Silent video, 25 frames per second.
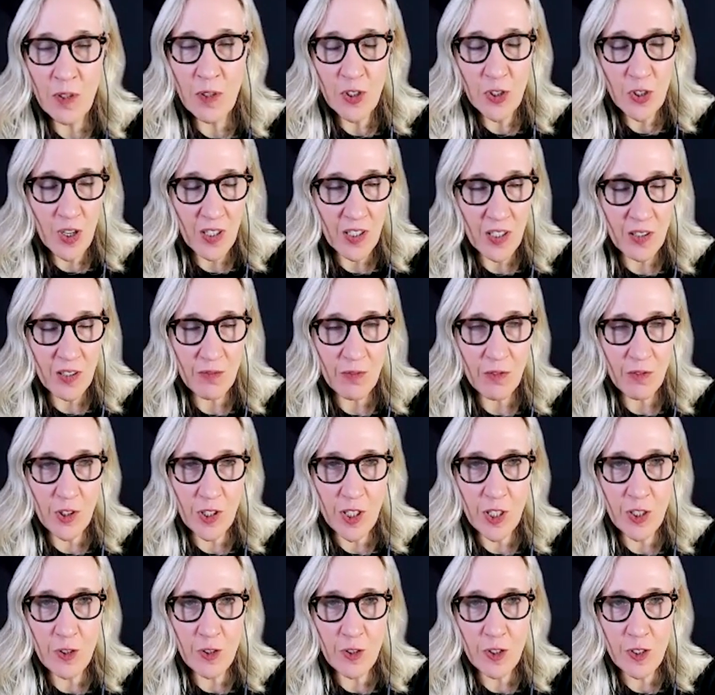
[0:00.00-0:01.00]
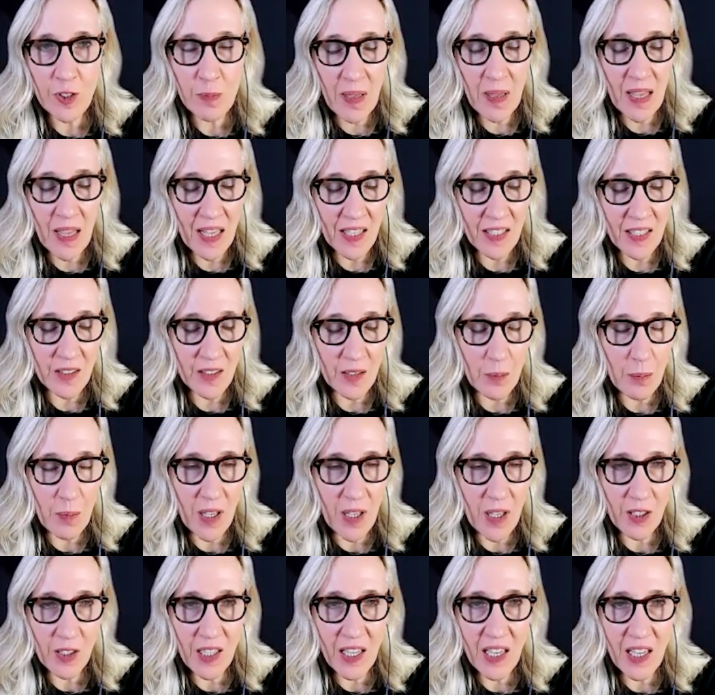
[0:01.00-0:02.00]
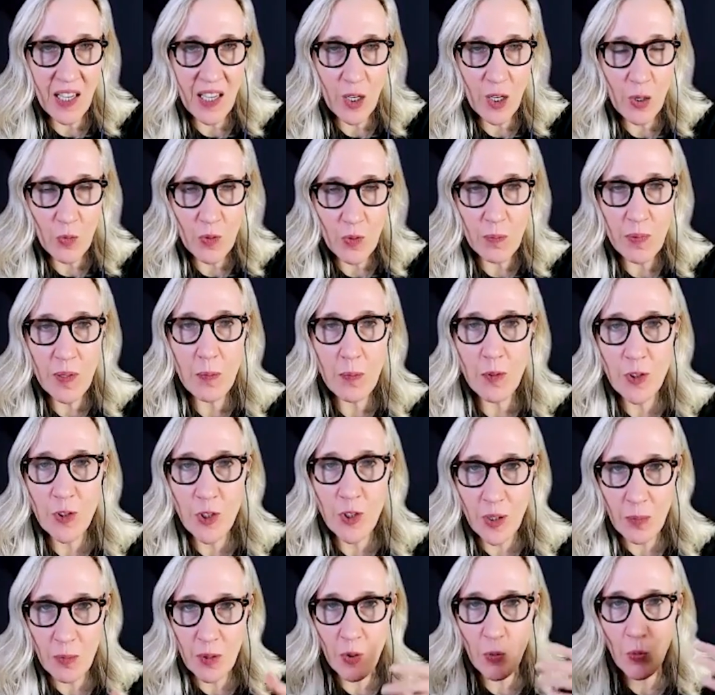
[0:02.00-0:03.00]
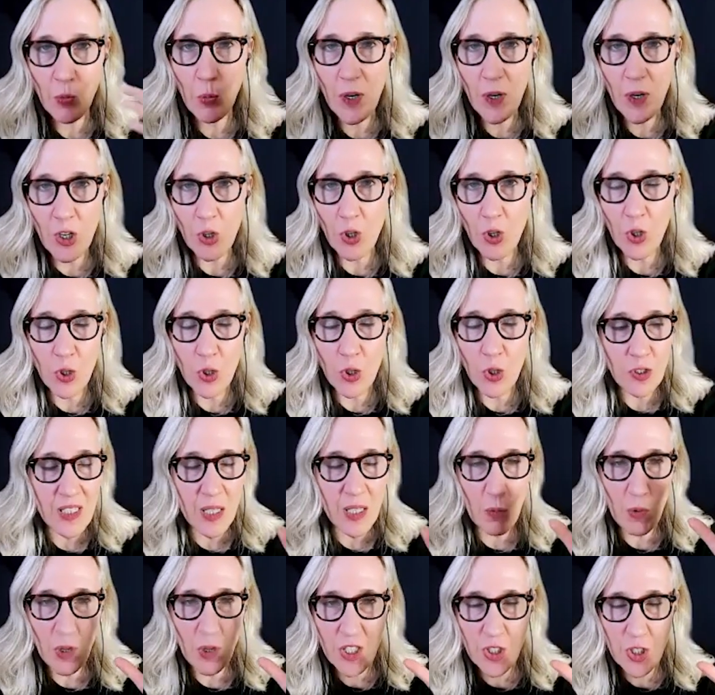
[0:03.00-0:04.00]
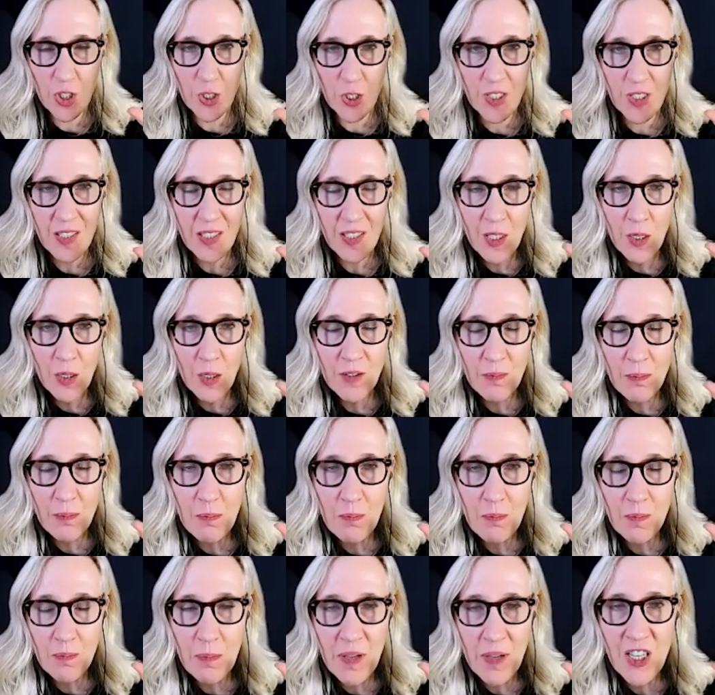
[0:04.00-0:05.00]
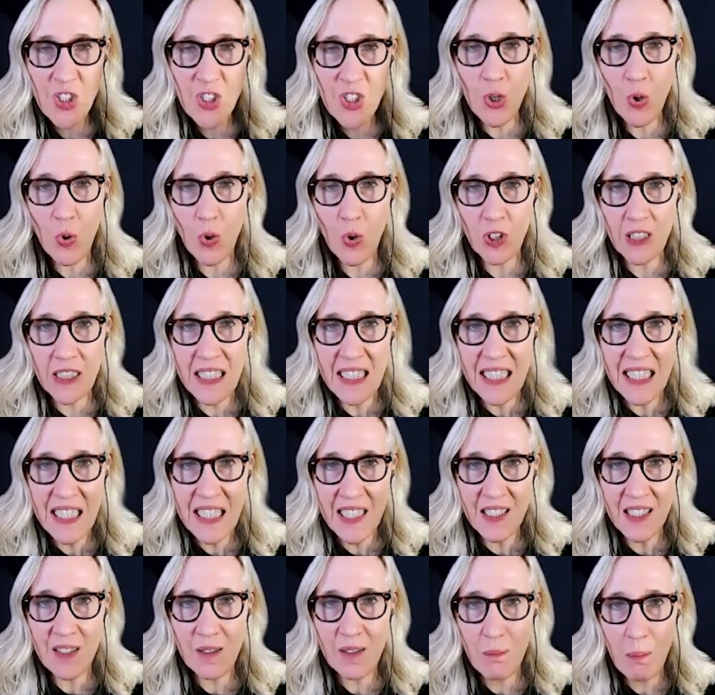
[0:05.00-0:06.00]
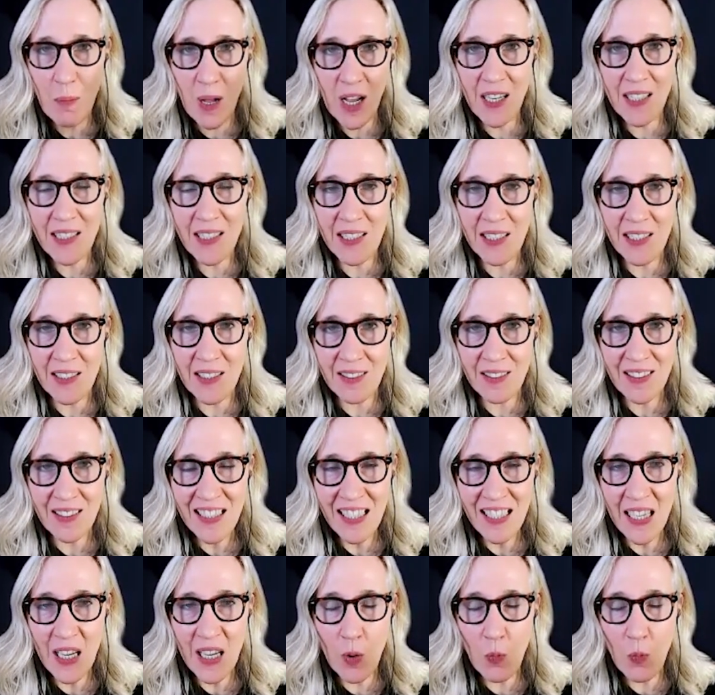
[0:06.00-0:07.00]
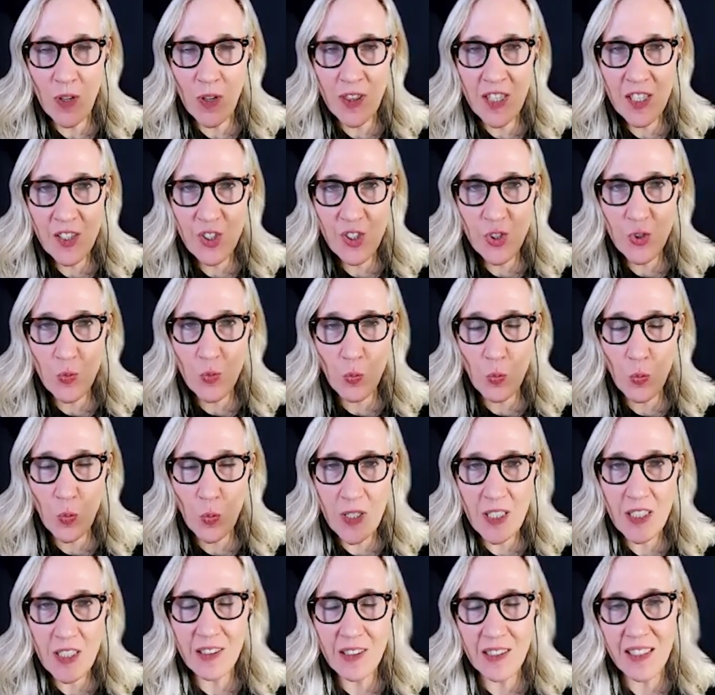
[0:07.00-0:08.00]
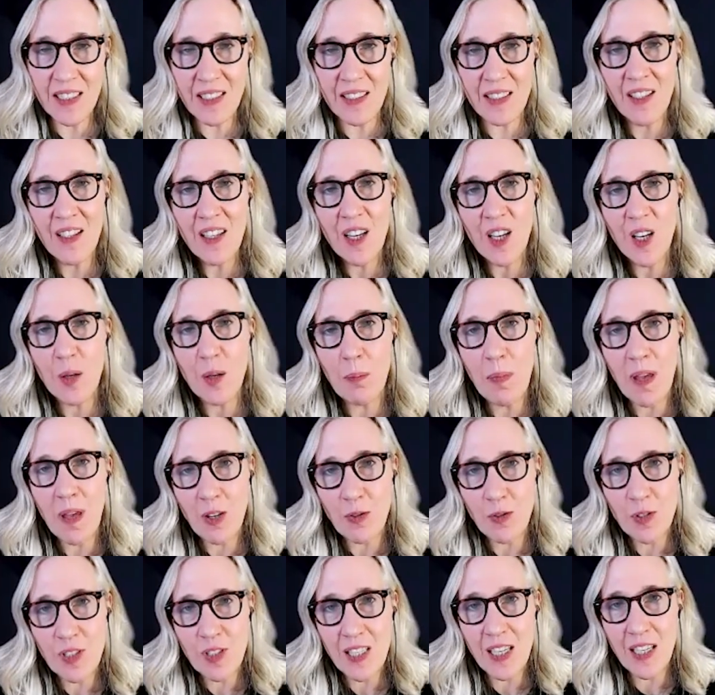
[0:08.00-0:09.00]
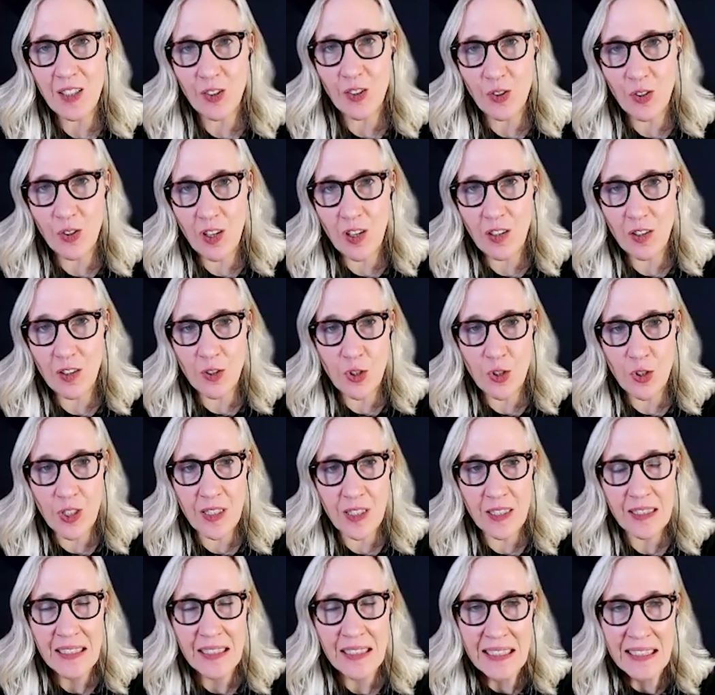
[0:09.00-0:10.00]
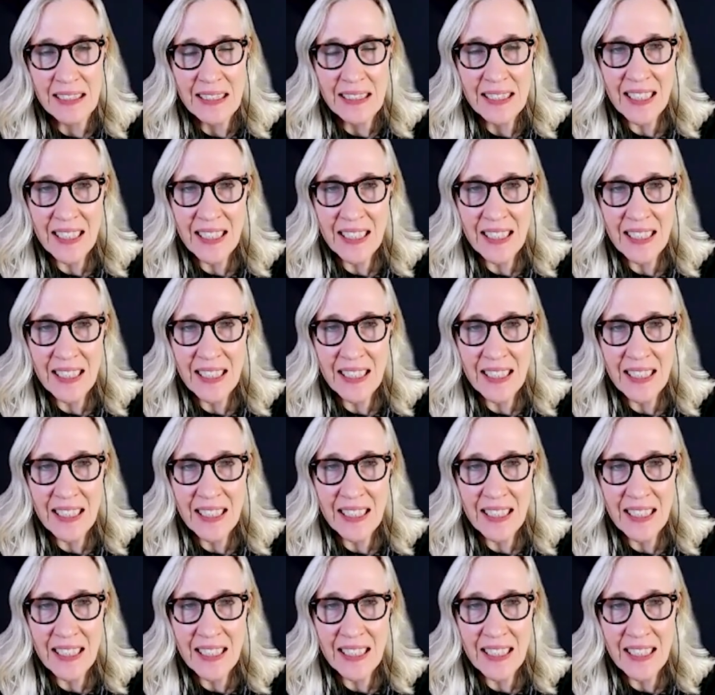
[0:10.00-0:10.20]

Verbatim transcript: We've been talking for years, Pat, about how when people talk about rare earths, they want to just pigeonhole it in mining, when this is really about technology.